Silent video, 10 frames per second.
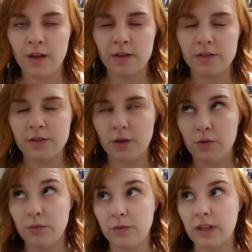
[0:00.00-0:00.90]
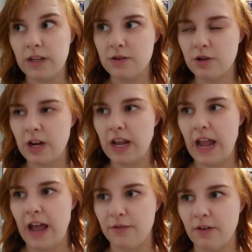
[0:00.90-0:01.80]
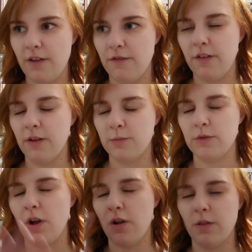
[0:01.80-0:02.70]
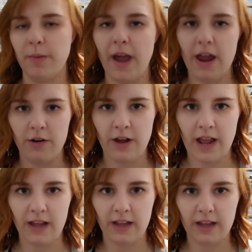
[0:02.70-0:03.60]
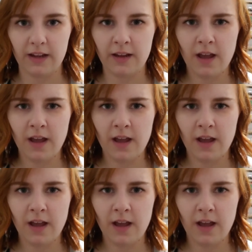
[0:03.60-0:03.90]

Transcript: So yesterday after I filmed all the pattern hacking,